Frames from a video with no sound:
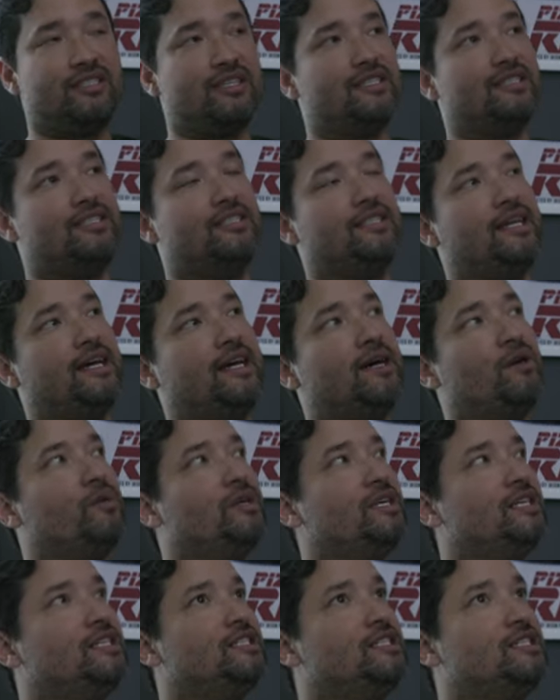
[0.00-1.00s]
and today I
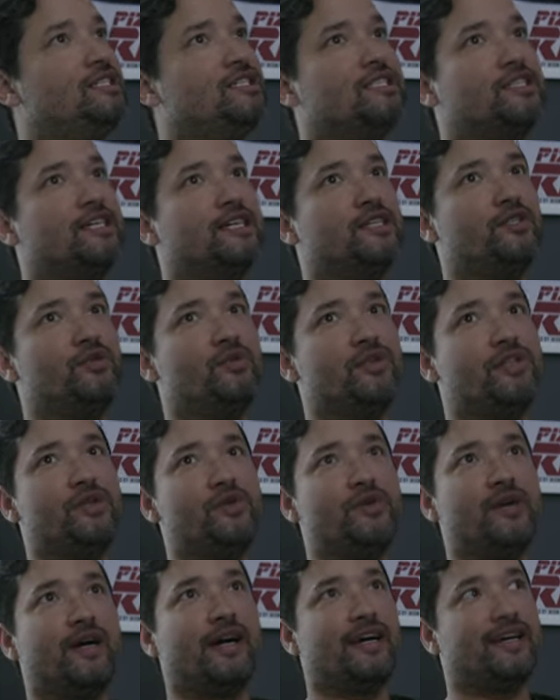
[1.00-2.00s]
wanted to discuss with
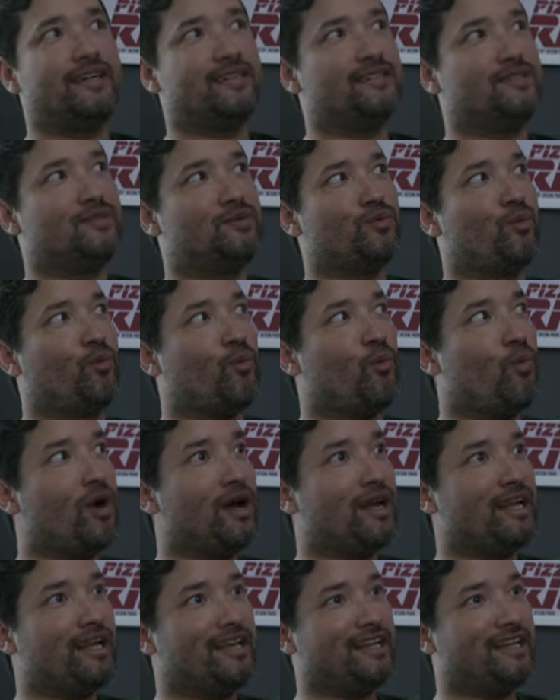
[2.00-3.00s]
you guys
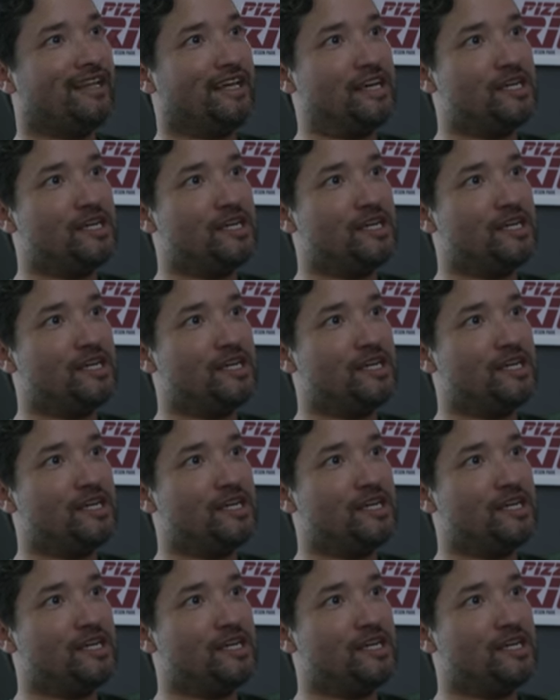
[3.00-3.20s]
what an